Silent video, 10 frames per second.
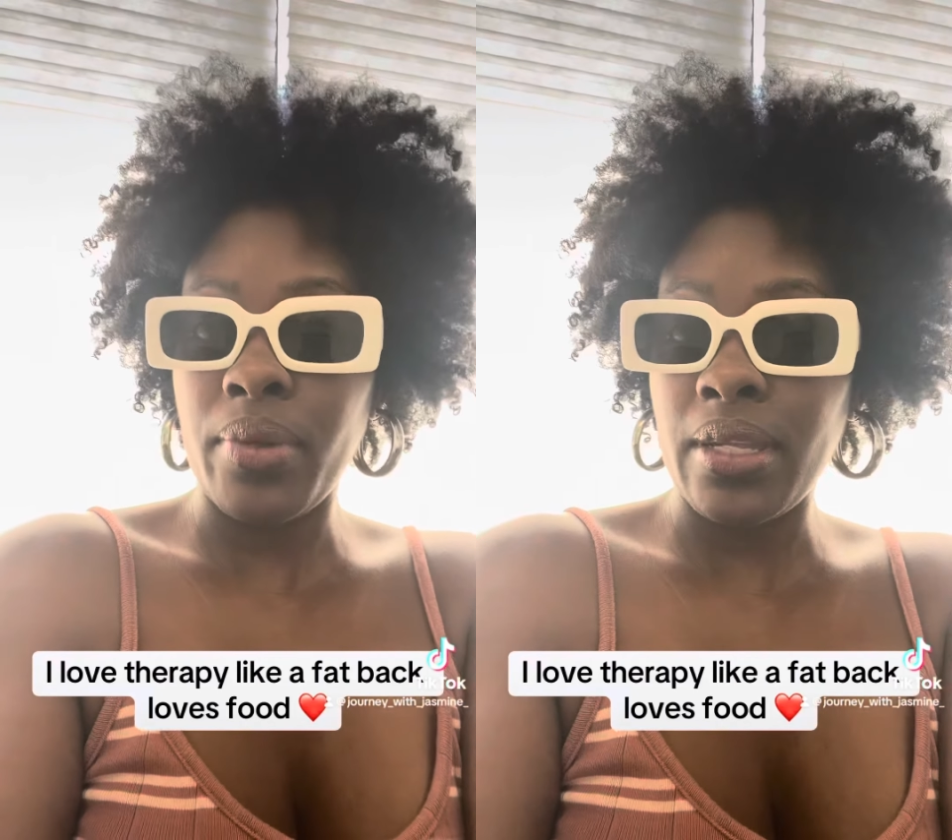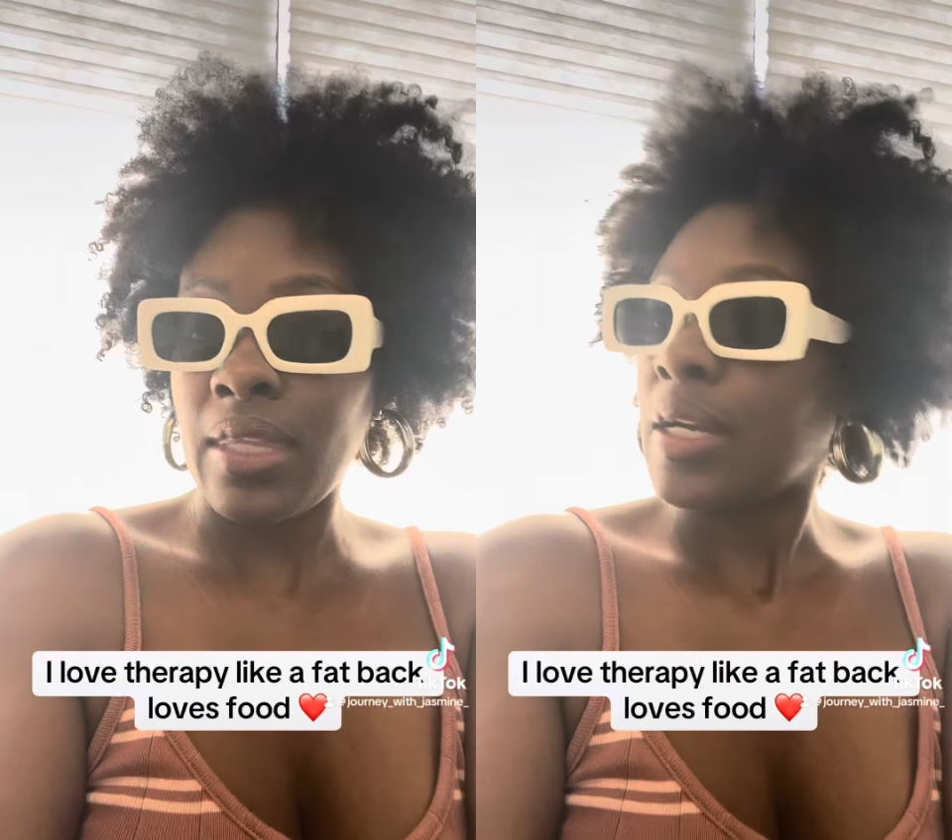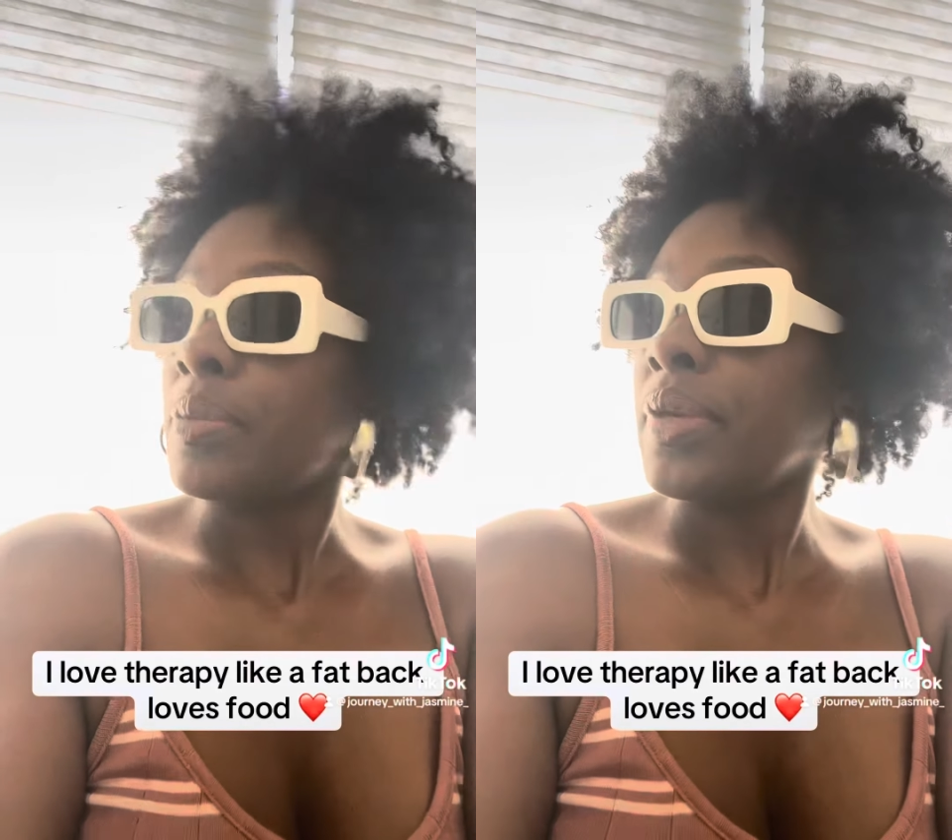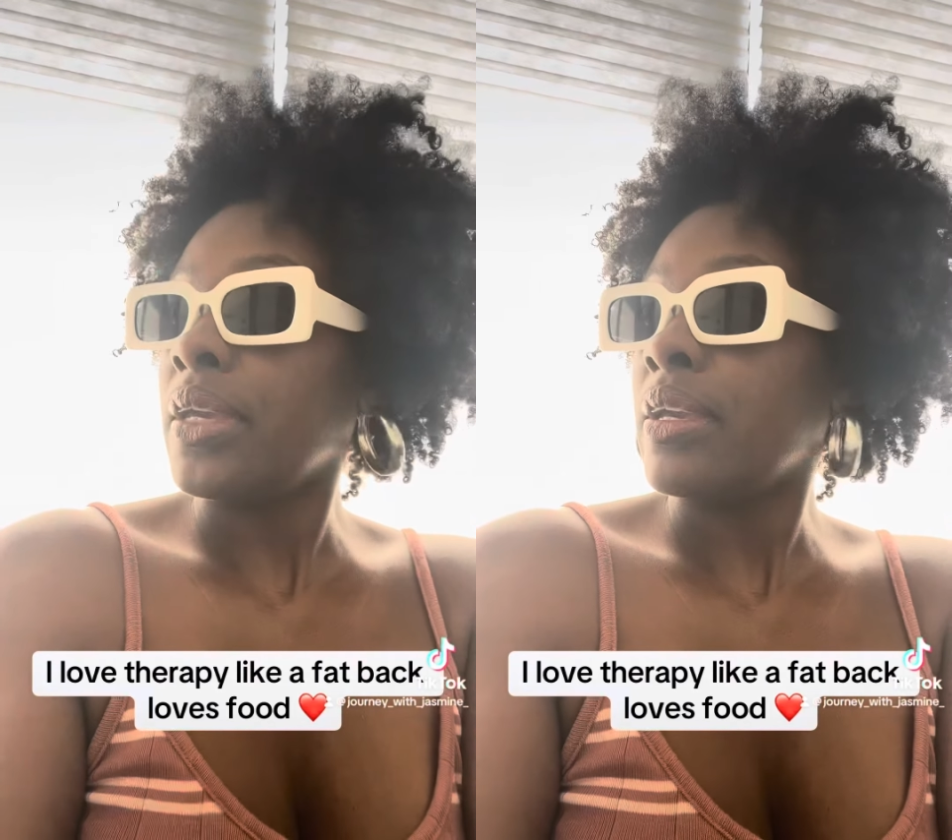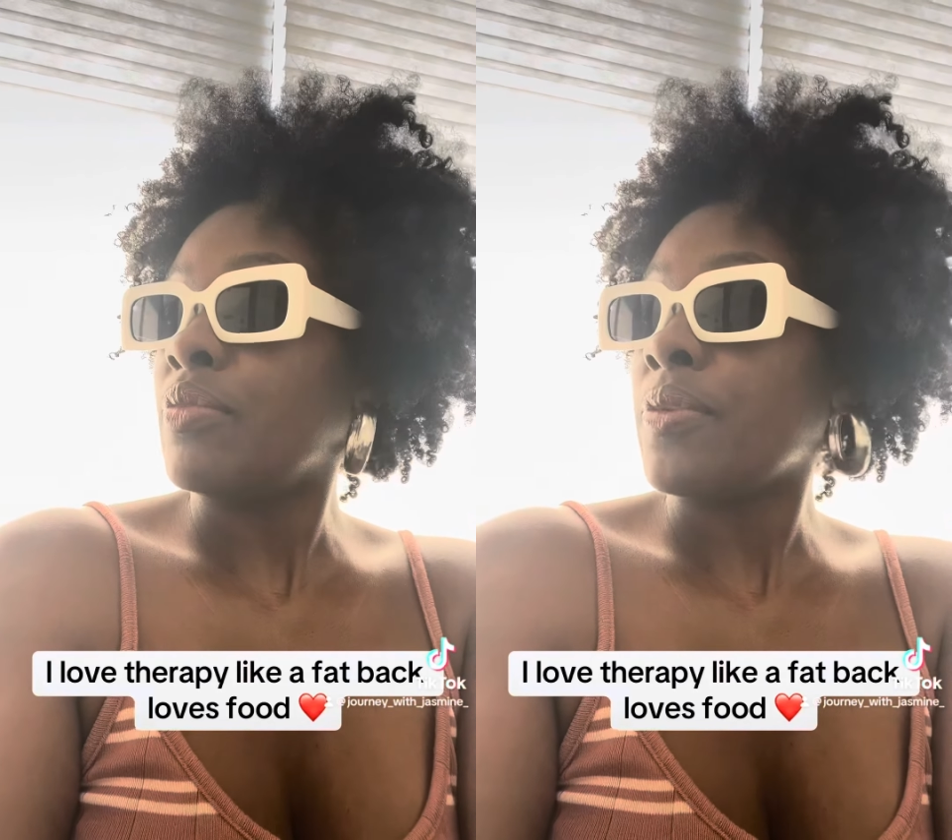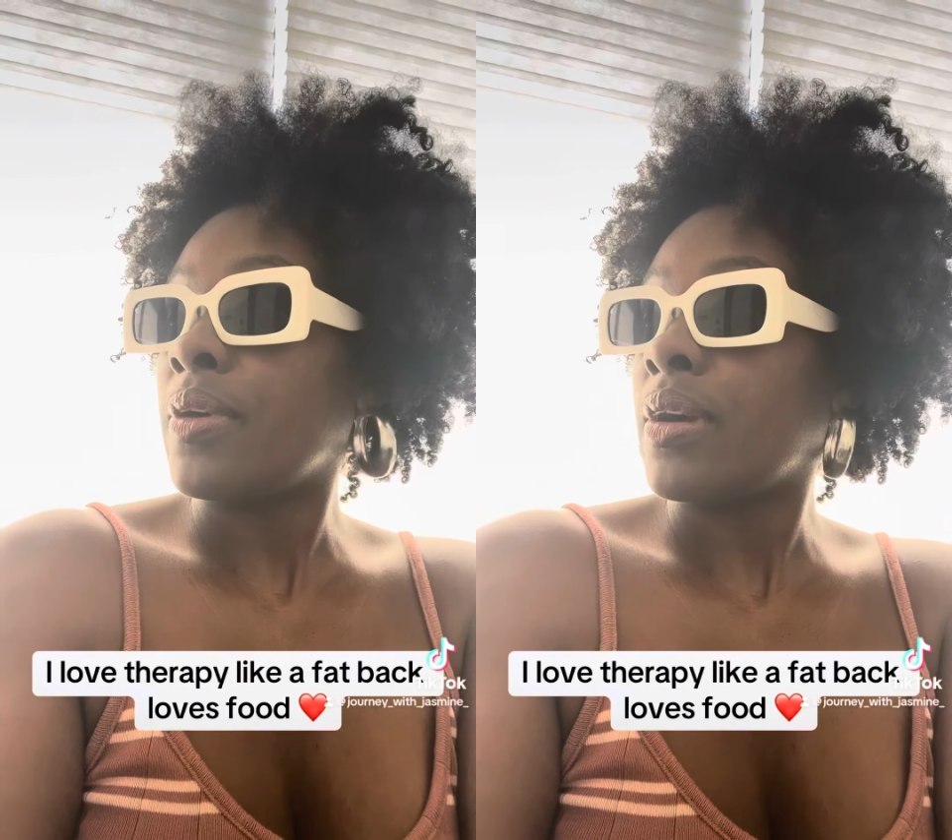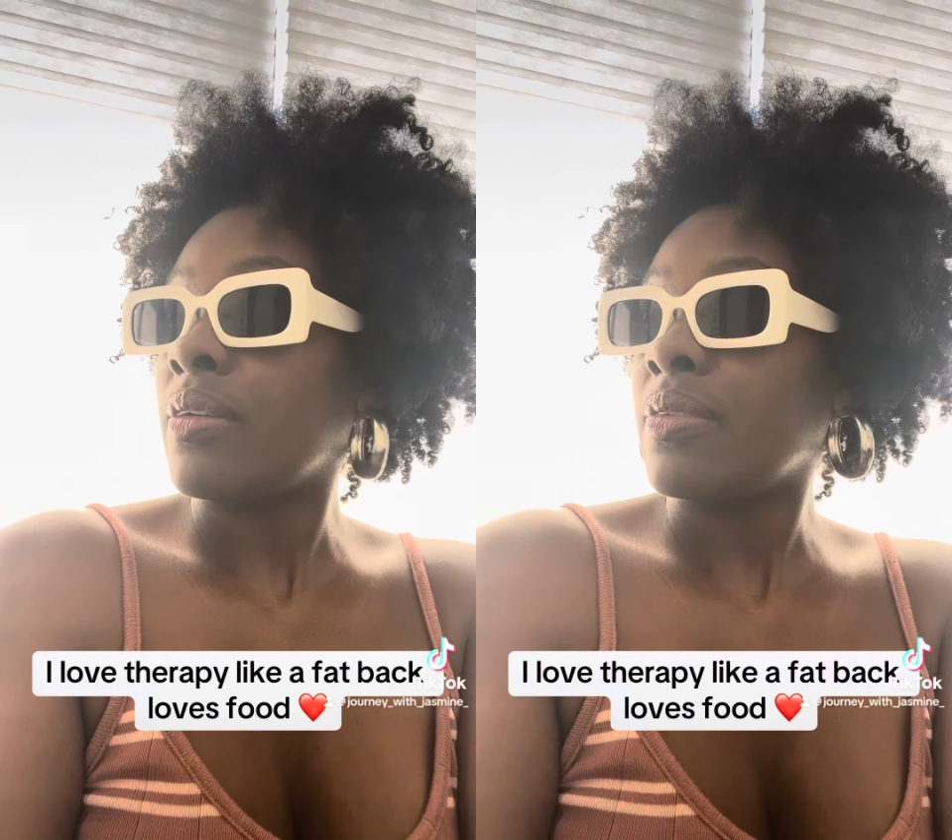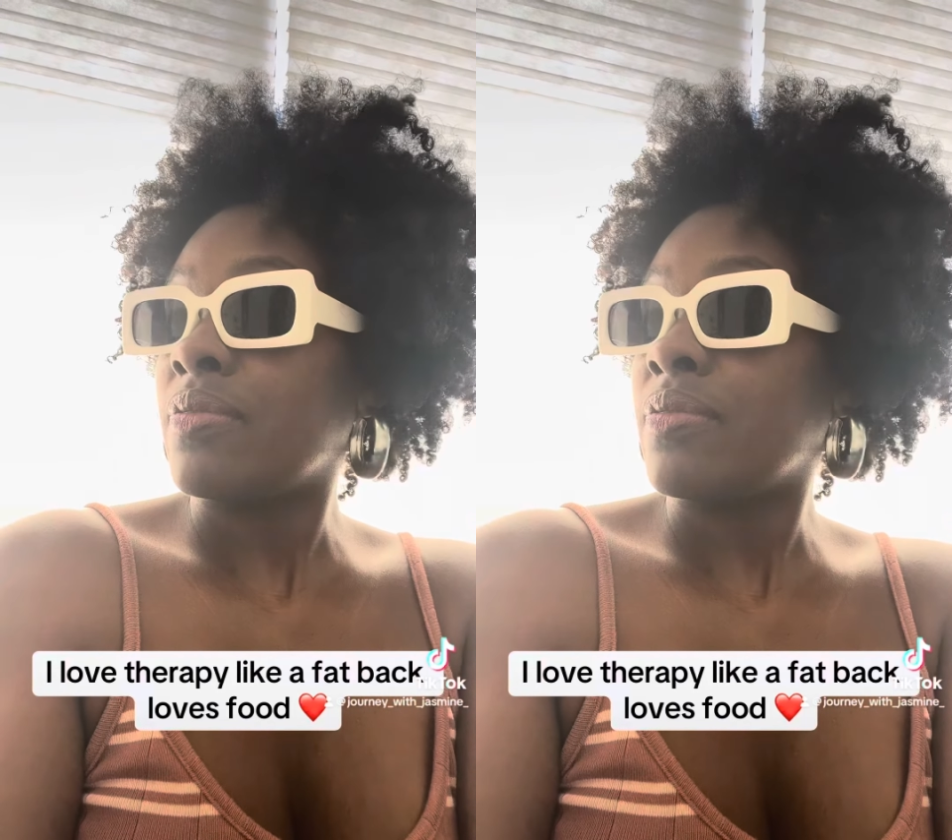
been in therapy for